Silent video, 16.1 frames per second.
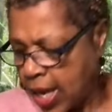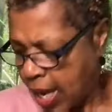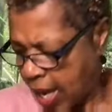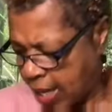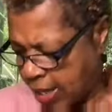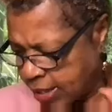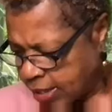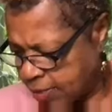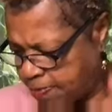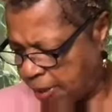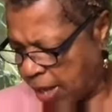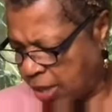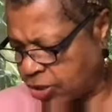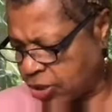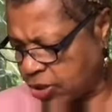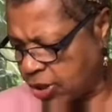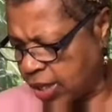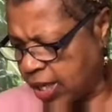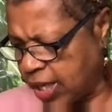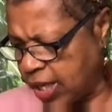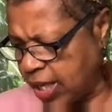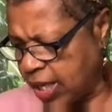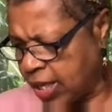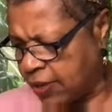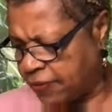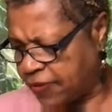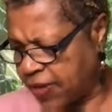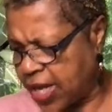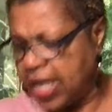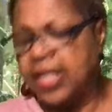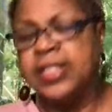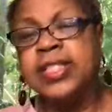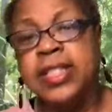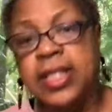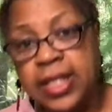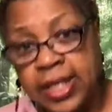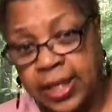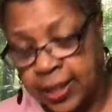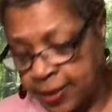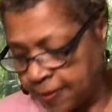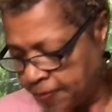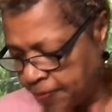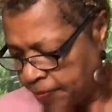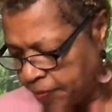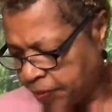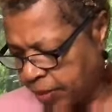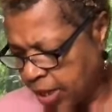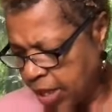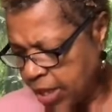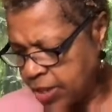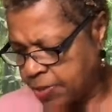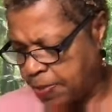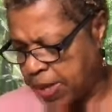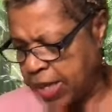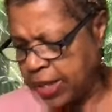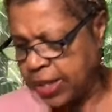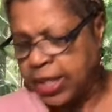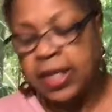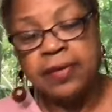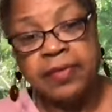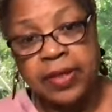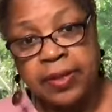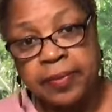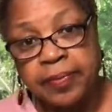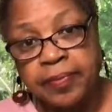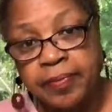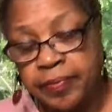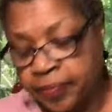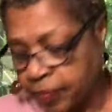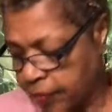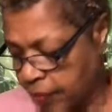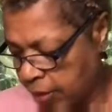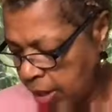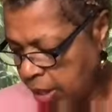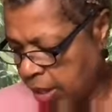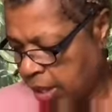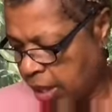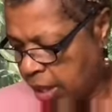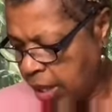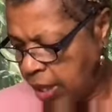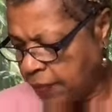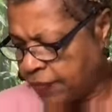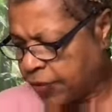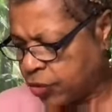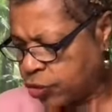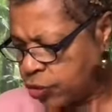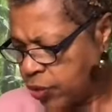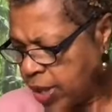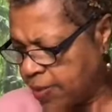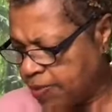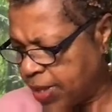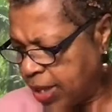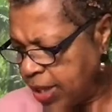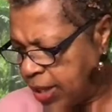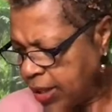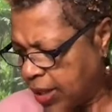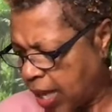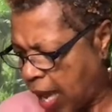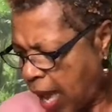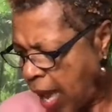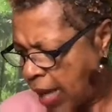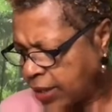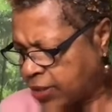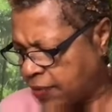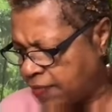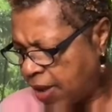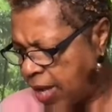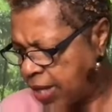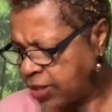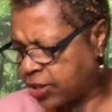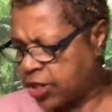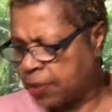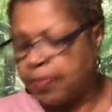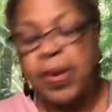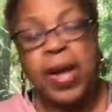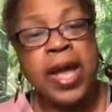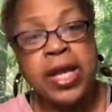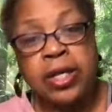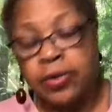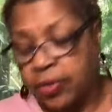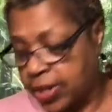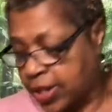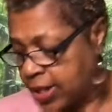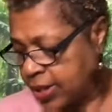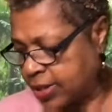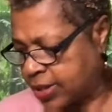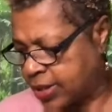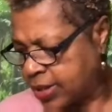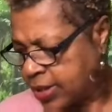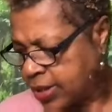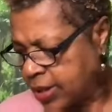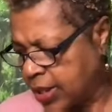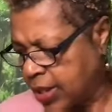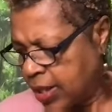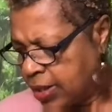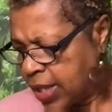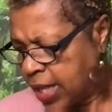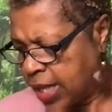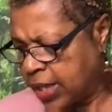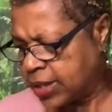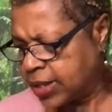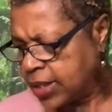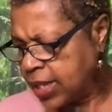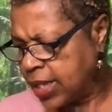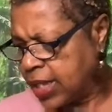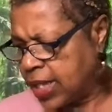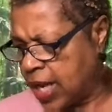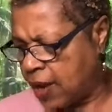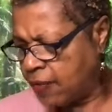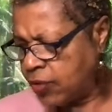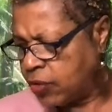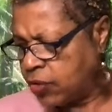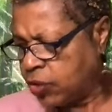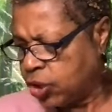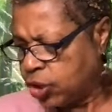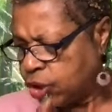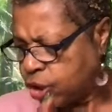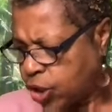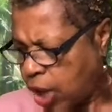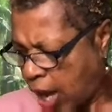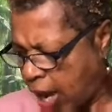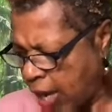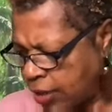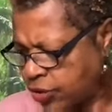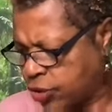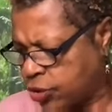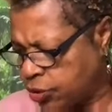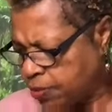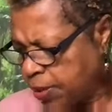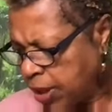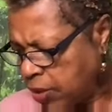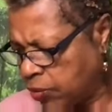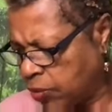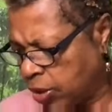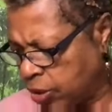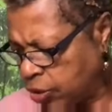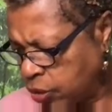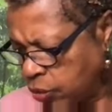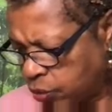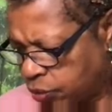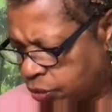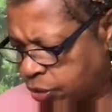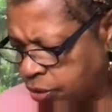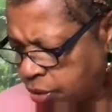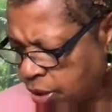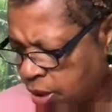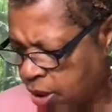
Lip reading: especially if insulin is being given. If the treatment activates the pancreas, the insulin level has to be reduced.